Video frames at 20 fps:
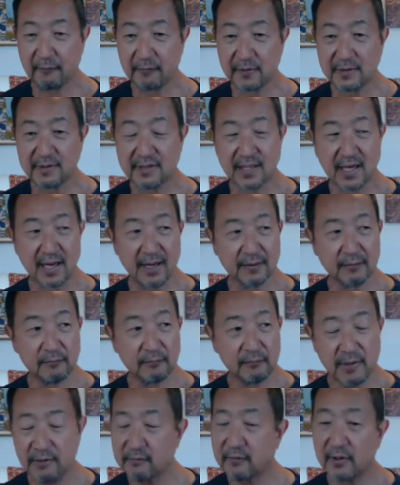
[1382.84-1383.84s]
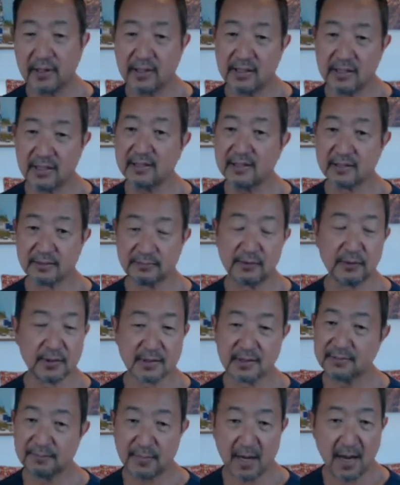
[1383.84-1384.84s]
we said, we really need to put a
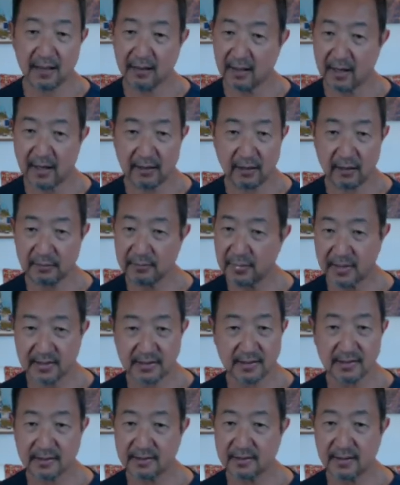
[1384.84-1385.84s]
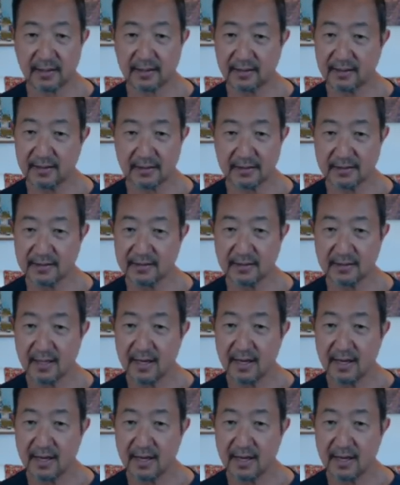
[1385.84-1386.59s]
spotlight on places like this.